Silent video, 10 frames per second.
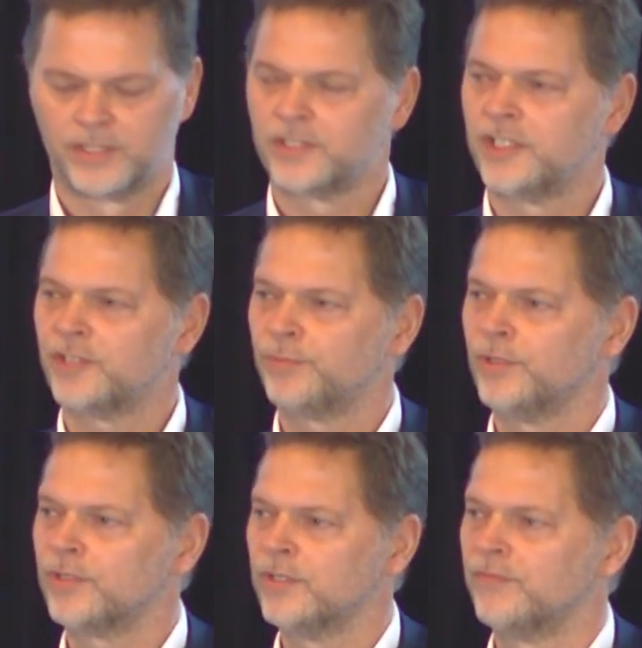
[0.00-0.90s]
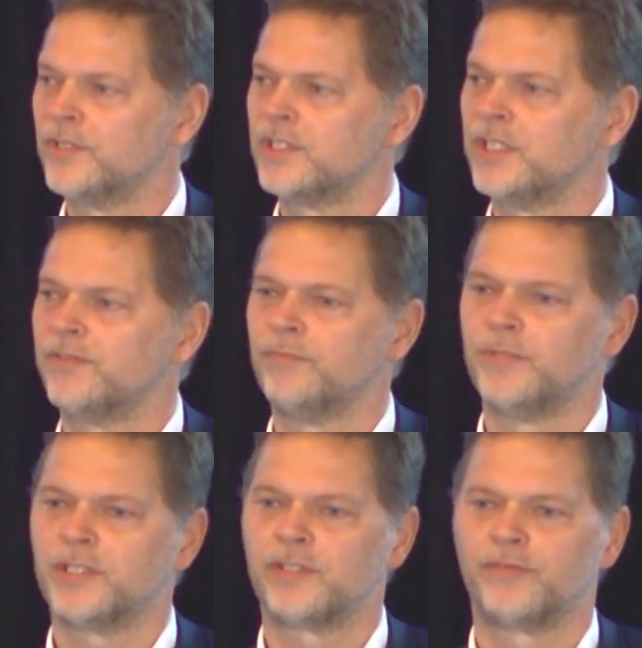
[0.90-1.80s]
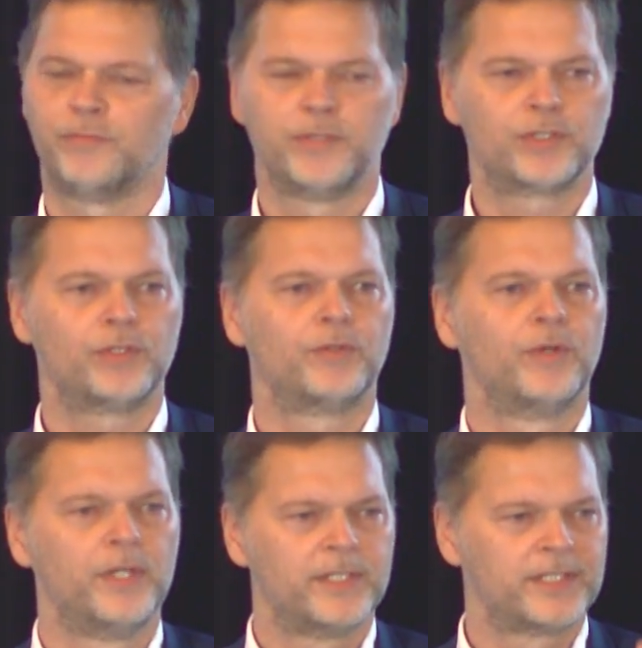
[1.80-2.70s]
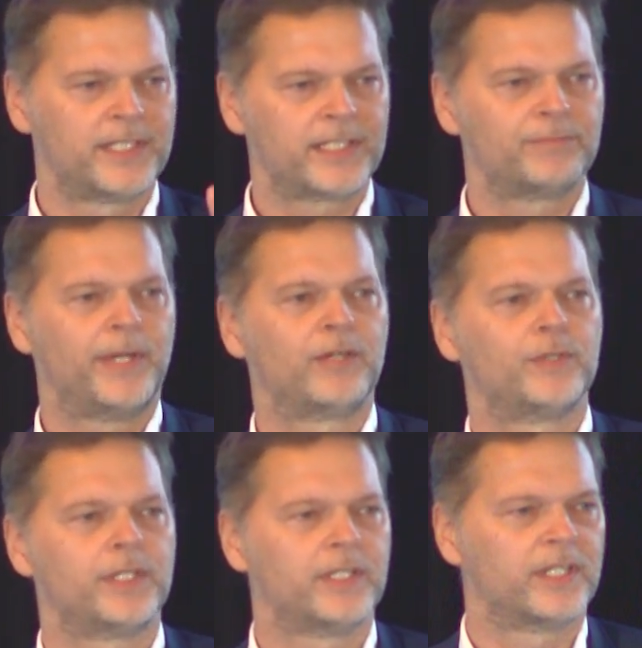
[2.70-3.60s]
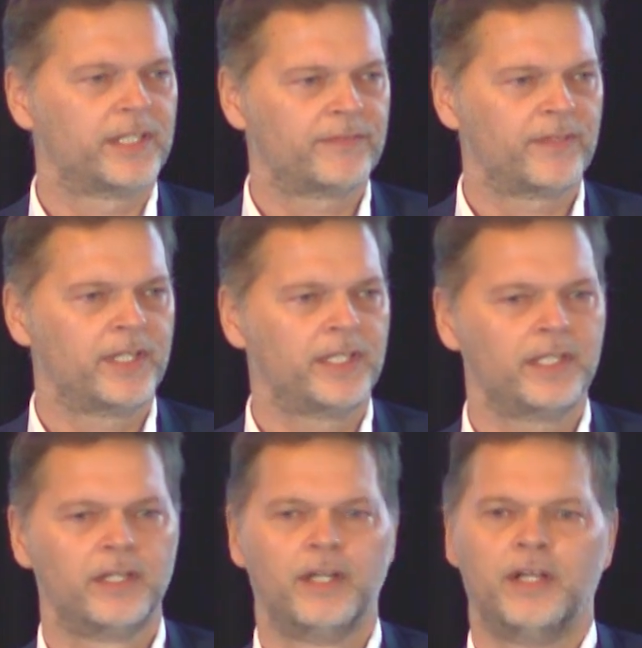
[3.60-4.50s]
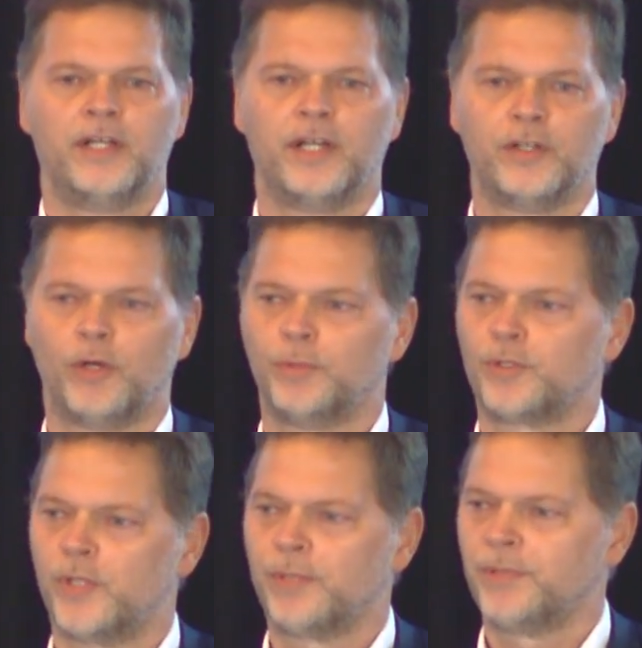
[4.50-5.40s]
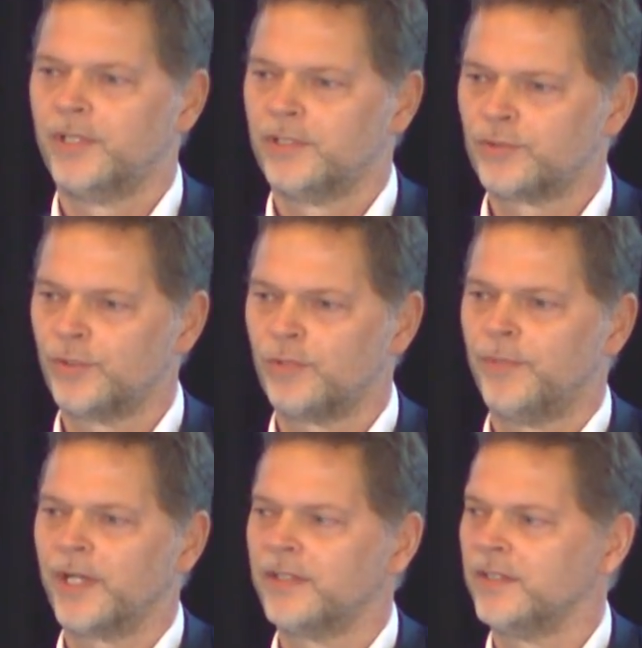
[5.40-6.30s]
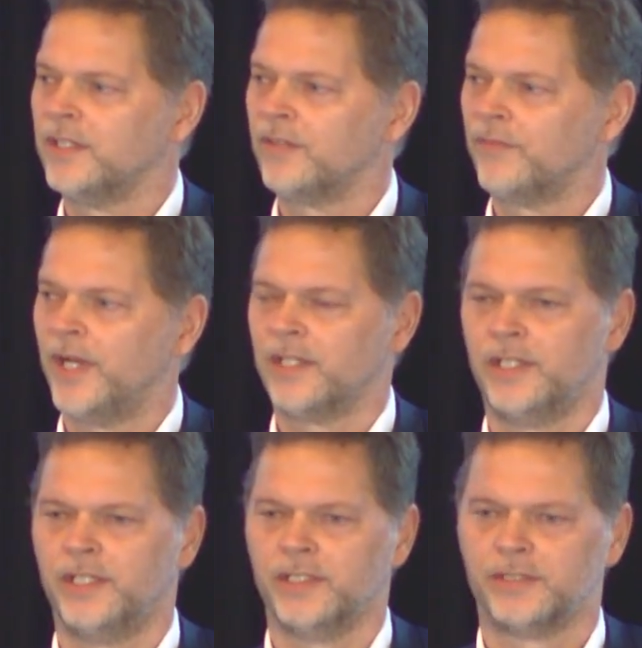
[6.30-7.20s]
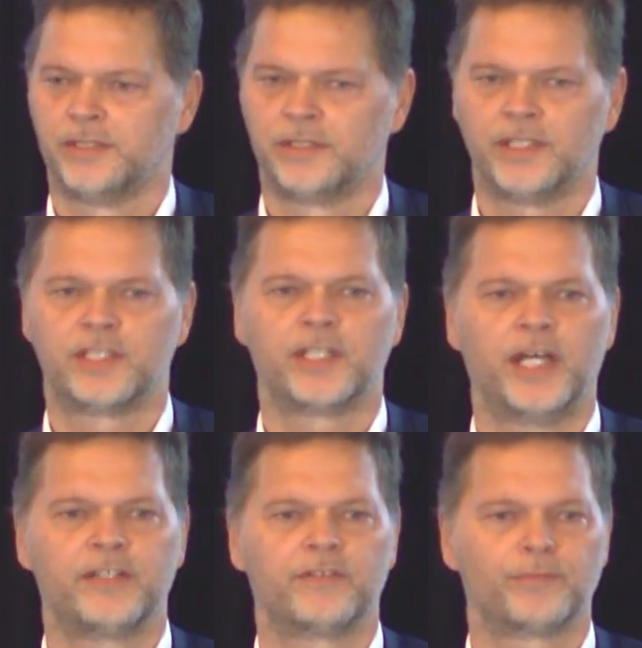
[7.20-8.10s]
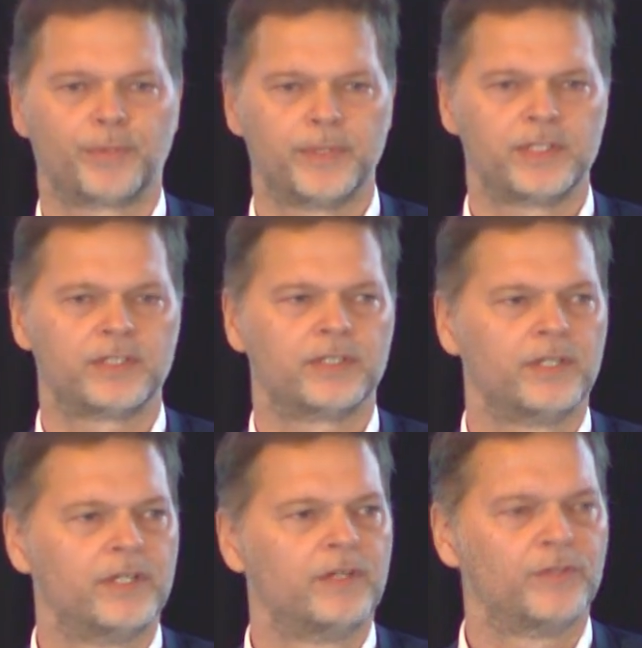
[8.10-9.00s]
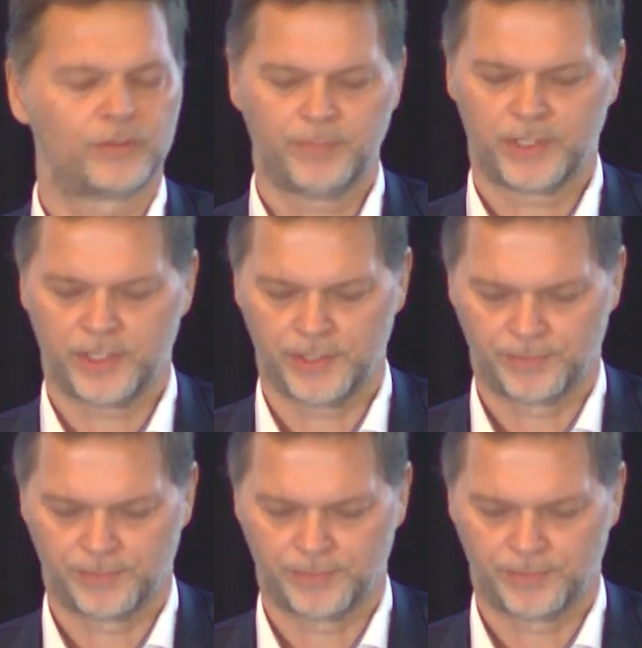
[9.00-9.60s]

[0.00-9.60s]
Test person received a mist from MISCO 6 microliter in the left eye, a normal drop 30 microliter in the right eye. The size of the pupils was measured.